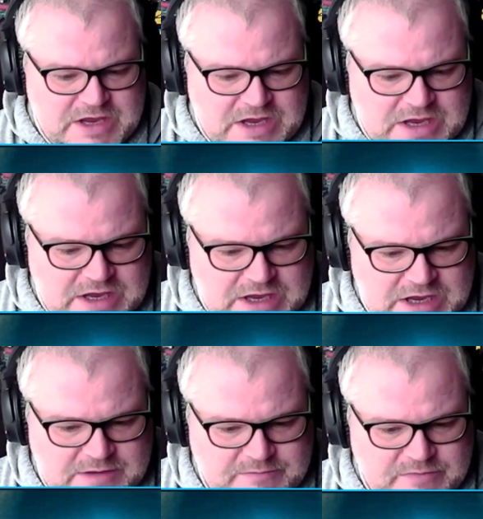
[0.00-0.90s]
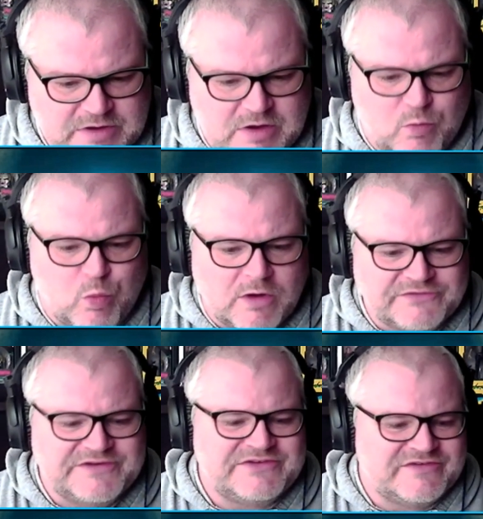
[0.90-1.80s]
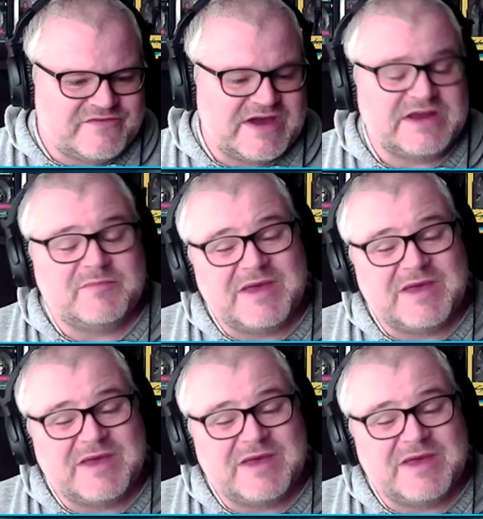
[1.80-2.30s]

and wanting to find